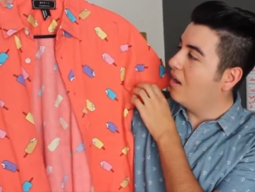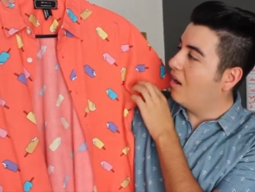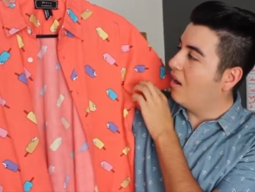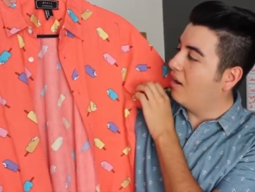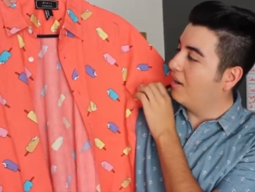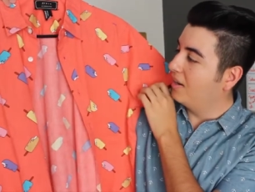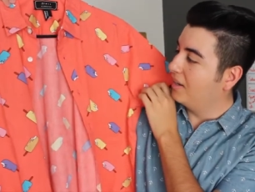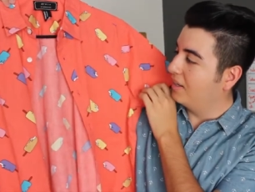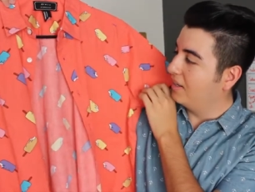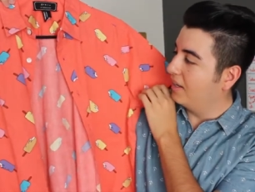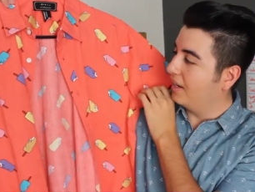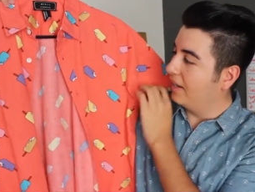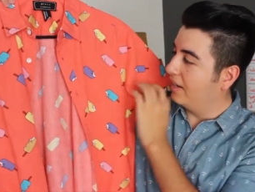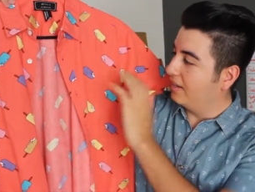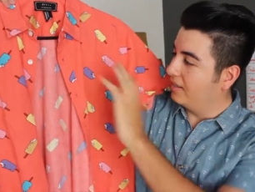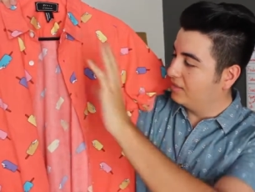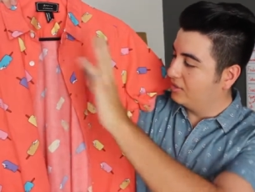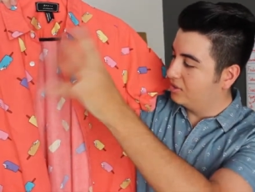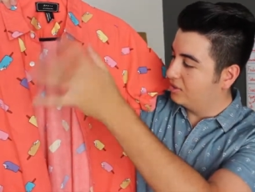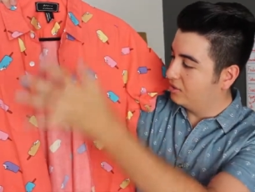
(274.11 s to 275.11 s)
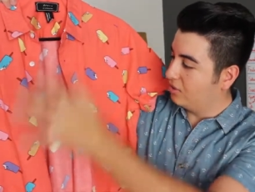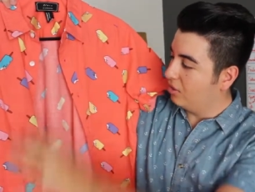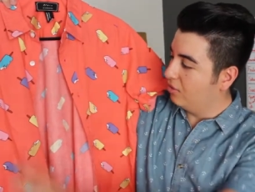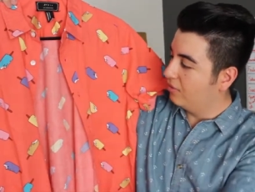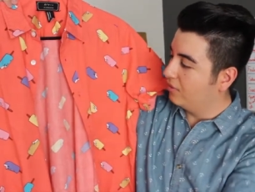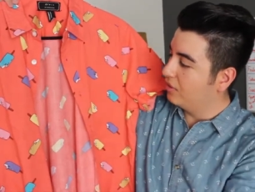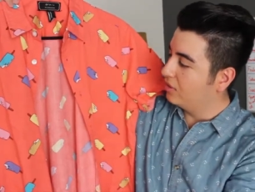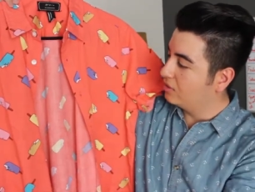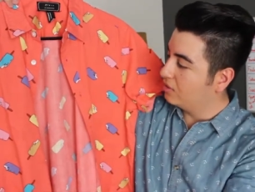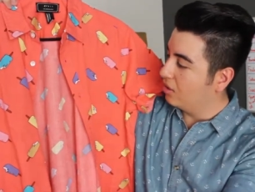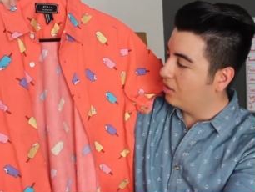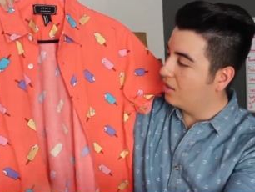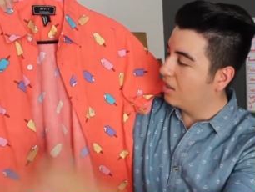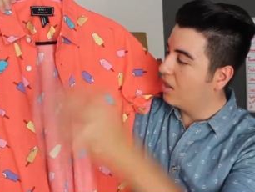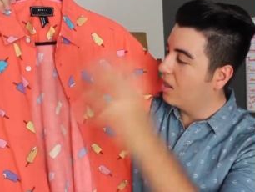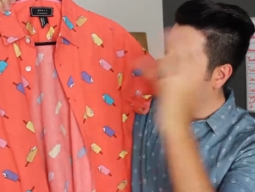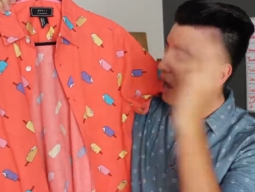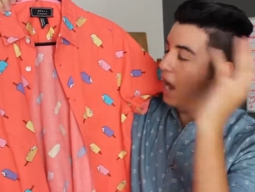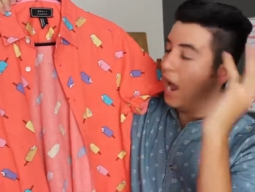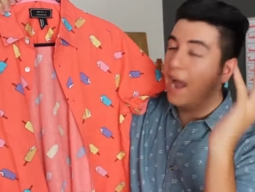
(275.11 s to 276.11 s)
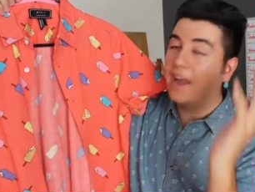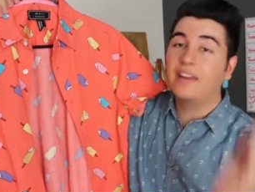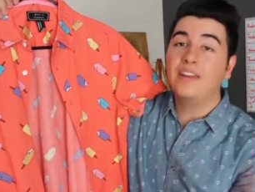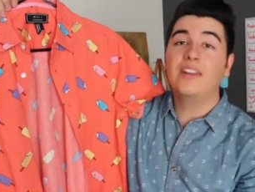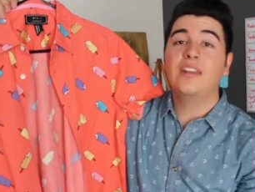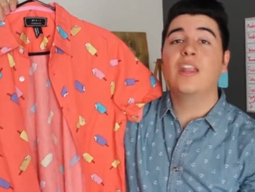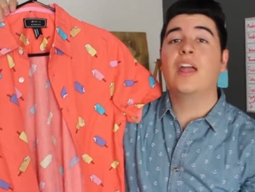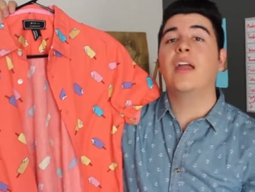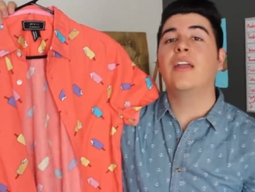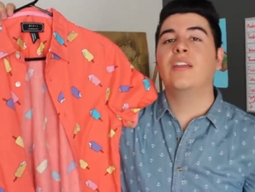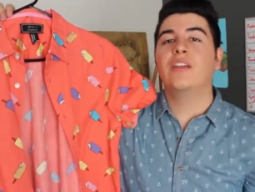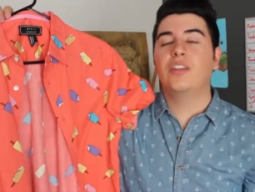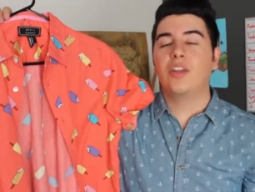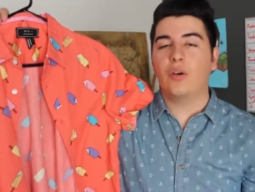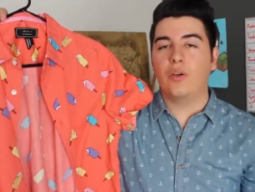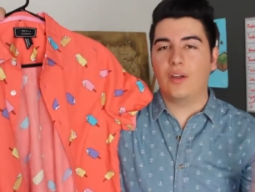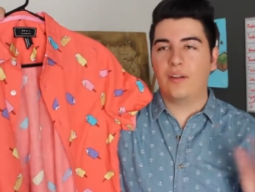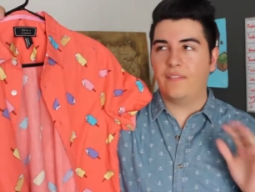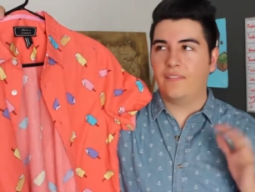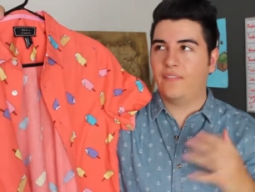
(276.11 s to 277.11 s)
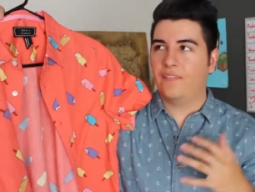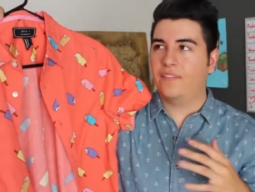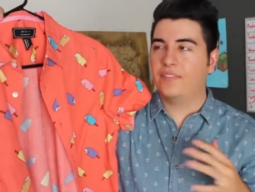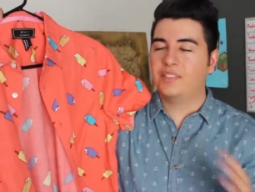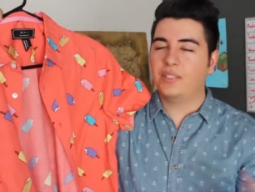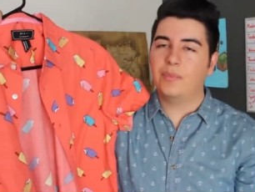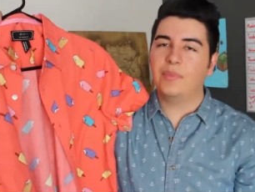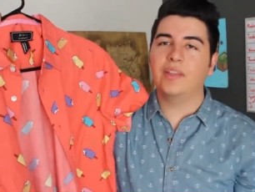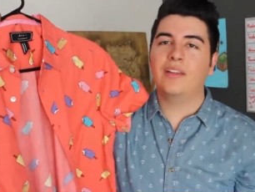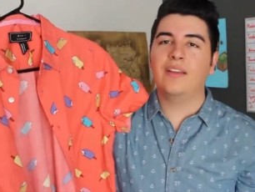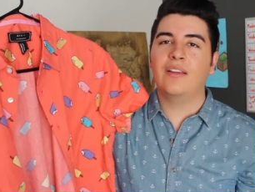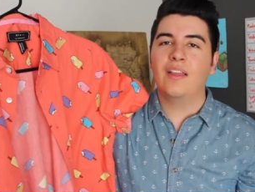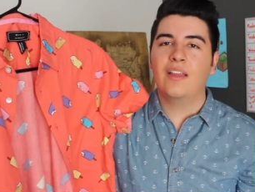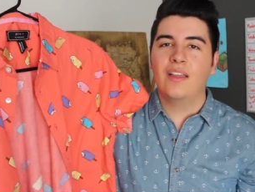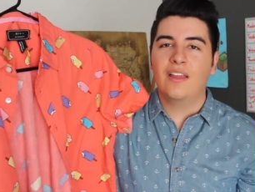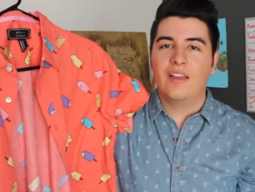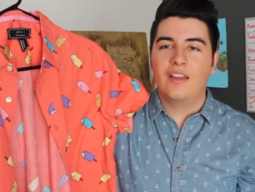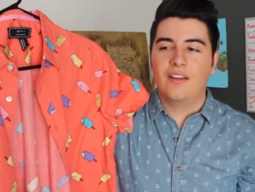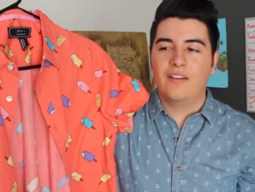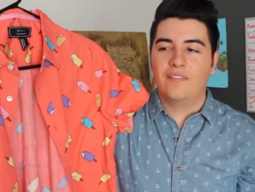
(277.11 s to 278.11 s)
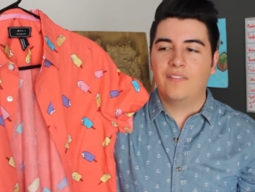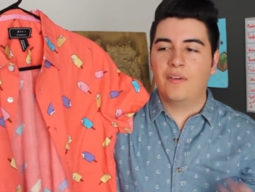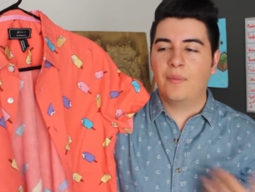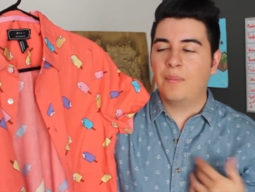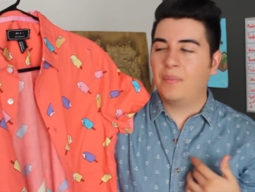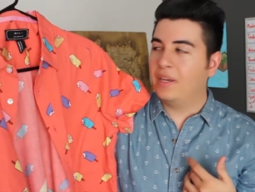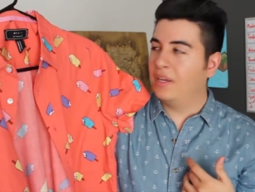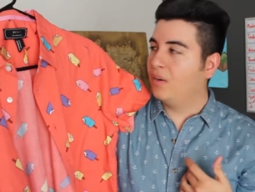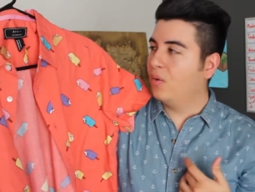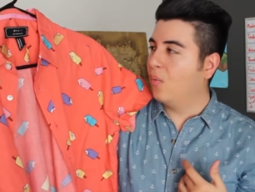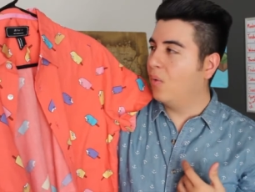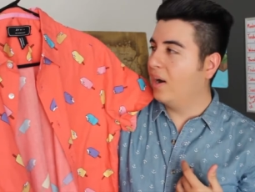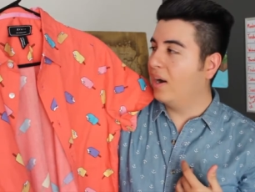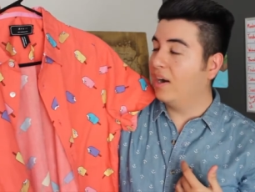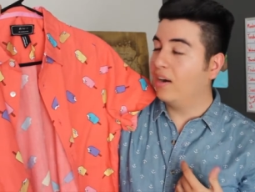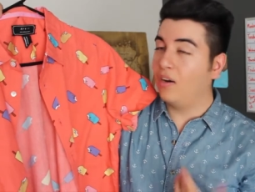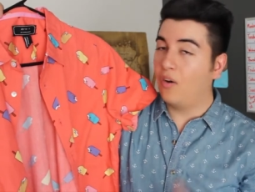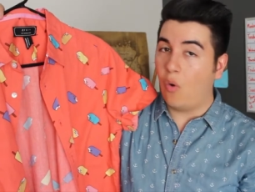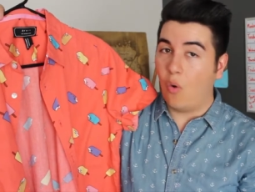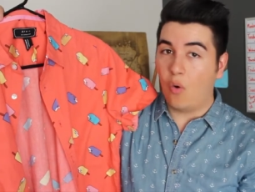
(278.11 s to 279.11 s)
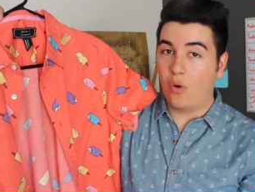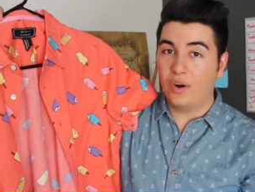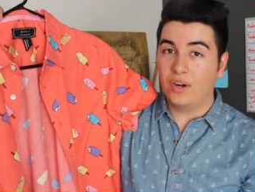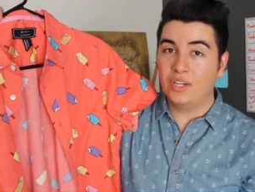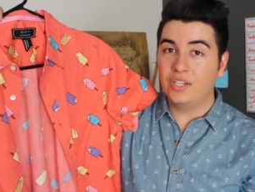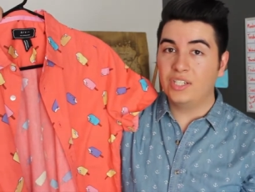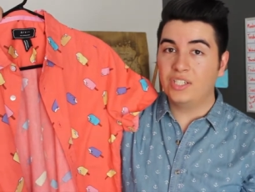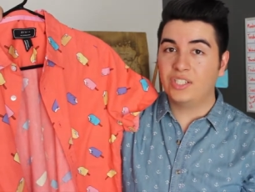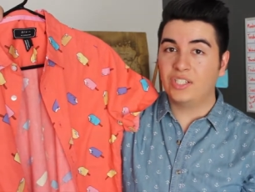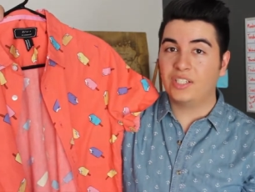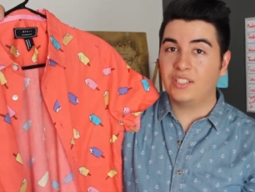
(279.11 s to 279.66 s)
on it and it's just over it's all I you know something for me to wear orange.